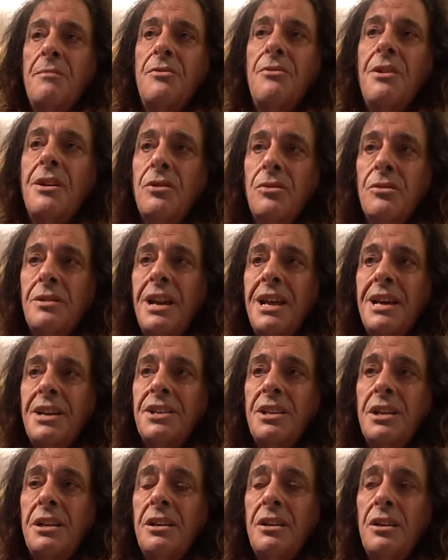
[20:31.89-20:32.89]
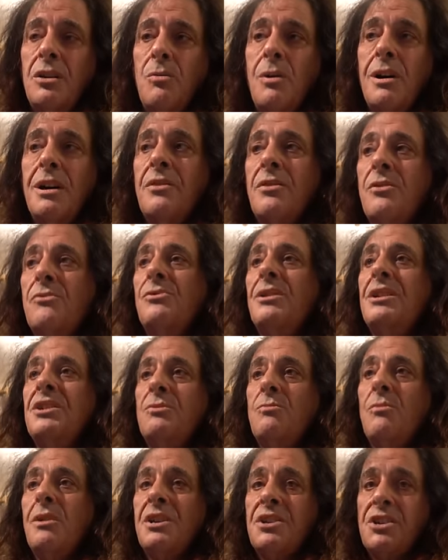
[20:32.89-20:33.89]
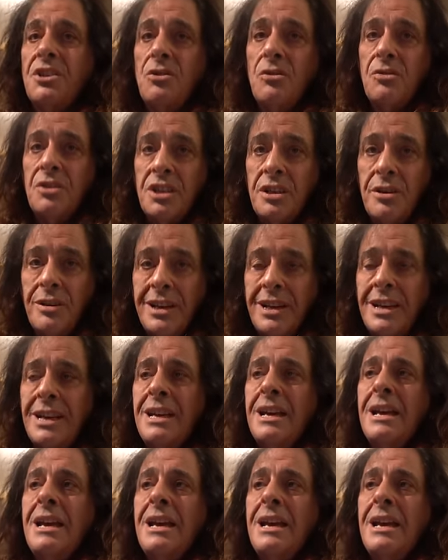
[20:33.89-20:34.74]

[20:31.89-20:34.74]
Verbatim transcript: a record collector, why the reason why I still do it,